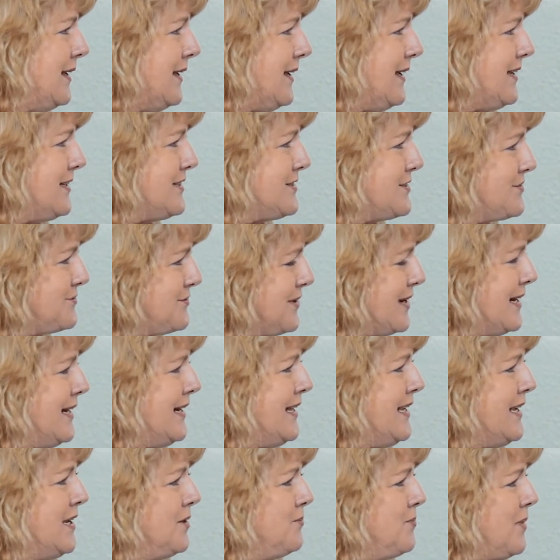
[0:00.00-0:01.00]
It's
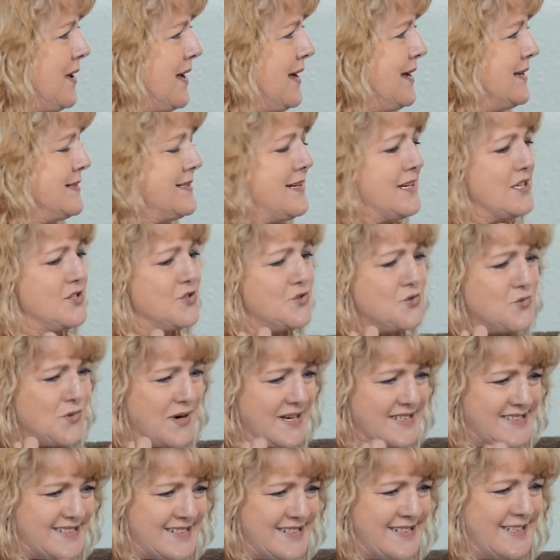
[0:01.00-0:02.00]
really about
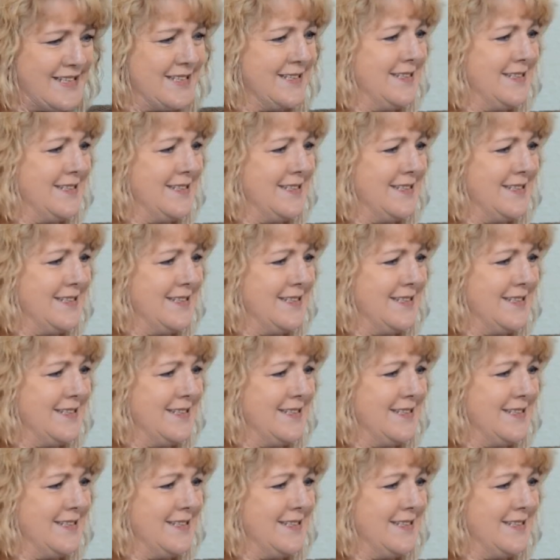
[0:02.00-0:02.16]
addressing a